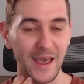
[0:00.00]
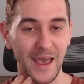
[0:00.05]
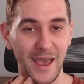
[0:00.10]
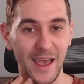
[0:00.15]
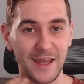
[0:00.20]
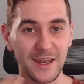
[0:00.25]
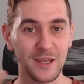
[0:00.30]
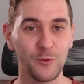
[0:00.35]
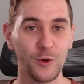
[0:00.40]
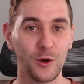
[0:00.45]

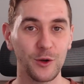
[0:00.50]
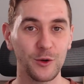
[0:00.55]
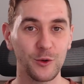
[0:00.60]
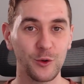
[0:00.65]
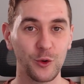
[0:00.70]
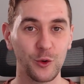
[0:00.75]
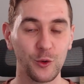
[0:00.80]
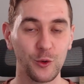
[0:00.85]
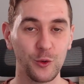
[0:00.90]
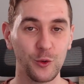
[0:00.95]
Anyone
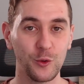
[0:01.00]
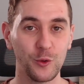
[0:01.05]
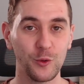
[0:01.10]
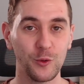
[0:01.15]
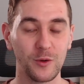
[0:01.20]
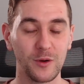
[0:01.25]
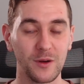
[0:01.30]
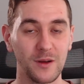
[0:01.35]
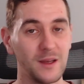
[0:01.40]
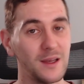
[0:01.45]

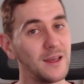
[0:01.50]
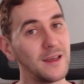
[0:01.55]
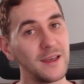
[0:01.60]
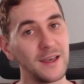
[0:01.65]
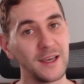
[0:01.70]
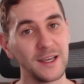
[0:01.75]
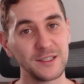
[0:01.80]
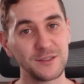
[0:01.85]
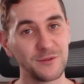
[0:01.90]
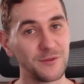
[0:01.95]
who
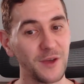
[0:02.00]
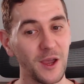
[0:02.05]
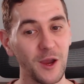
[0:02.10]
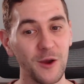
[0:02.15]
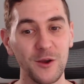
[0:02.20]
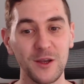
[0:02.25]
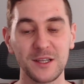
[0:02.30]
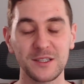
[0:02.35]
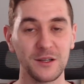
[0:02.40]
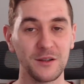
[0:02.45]
it's
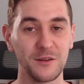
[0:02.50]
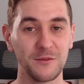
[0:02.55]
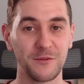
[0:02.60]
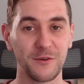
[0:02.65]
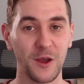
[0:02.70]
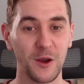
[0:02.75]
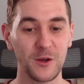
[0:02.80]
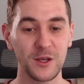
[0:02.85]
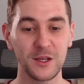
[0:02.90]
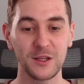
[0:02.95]
very it's a
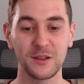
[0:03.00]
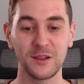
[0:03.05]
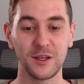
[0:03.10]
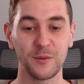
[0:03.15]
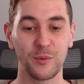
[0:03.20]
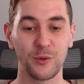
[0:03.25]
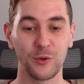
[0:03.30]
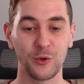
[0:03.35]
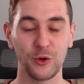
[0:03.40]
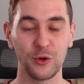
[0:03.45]
very
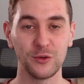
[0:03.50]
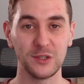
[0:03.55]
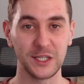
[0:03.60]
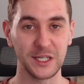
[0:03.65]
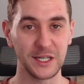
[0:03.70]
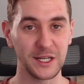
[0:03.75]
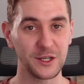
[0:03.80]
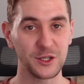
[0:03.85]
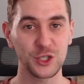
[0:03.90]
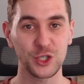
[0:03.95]
liberal
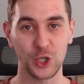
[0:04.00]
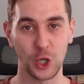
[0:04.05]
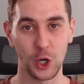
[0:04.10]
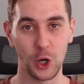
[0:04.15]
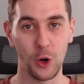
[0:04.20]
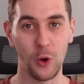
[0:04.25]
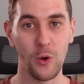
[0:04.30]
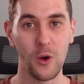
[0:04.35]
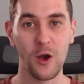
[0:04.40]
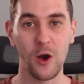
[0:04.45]
leaning
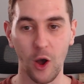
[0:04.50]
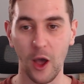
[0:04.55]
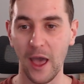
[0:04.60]
show.